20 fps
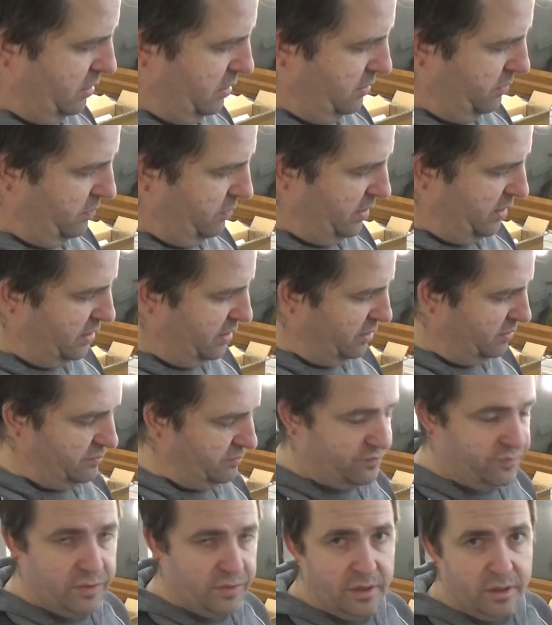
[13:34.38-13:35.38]
There you go.
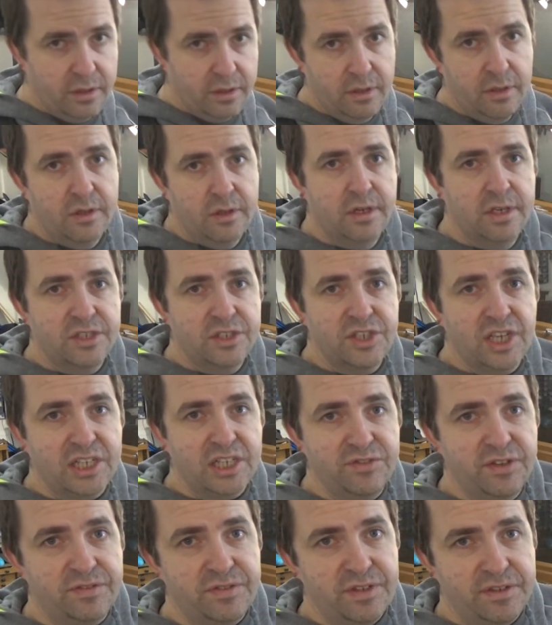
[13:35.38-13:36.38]

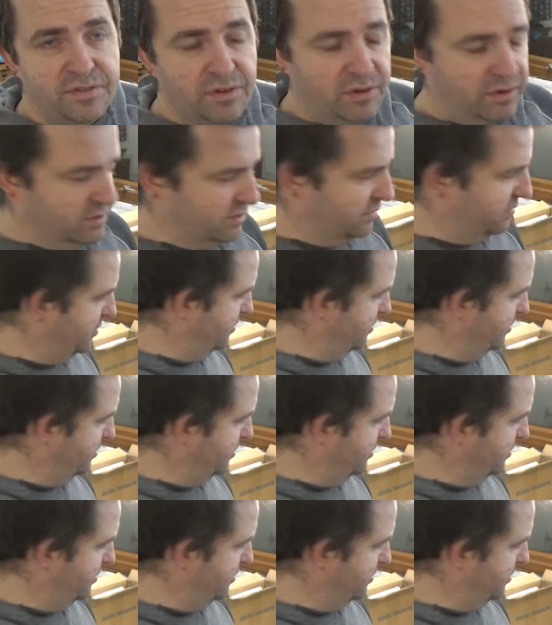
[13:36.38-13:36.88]
6:55.